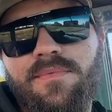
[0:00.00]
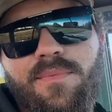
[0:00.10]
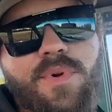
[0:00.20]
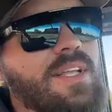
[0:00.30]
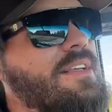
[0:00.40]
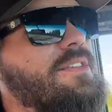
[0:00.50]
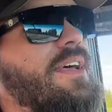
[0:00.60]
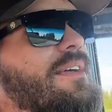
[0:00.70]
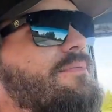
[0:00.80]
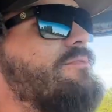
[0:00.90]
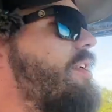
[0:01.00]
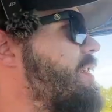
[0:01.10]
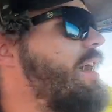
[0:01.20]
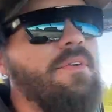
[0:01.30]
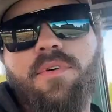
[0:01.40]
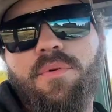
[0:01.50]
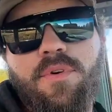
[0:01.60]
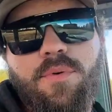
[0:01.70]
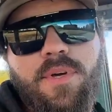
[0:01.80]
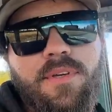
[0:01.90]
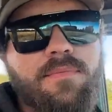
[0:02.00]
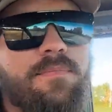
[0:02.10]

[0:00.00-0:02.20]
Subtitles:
we'll get this thing running down the road real quick.